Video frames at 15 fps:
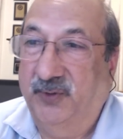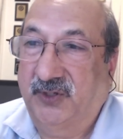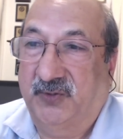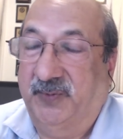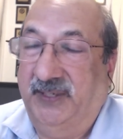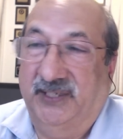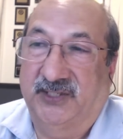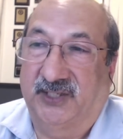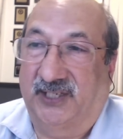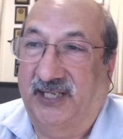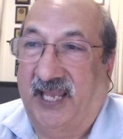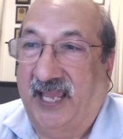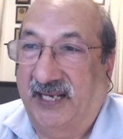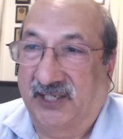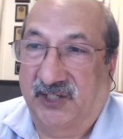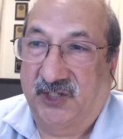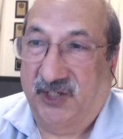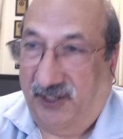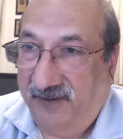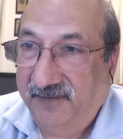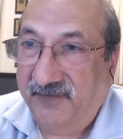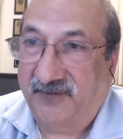which means it can
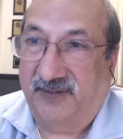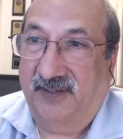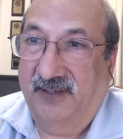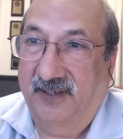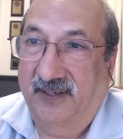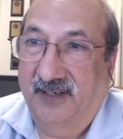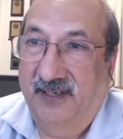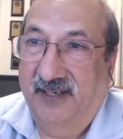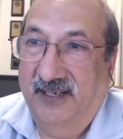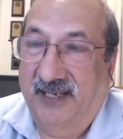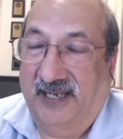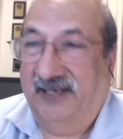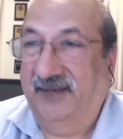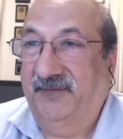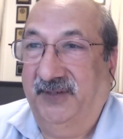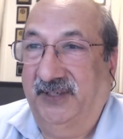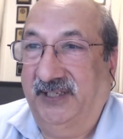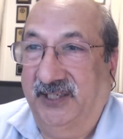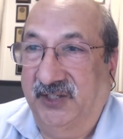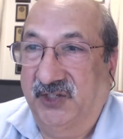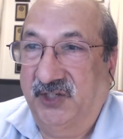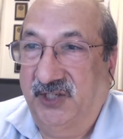shift. And if it
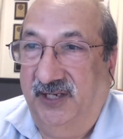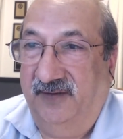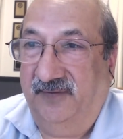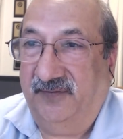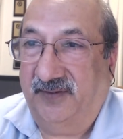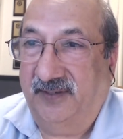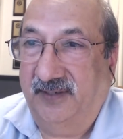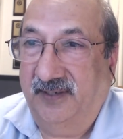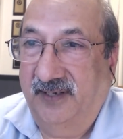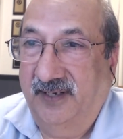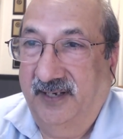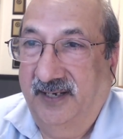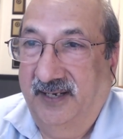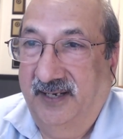can shift,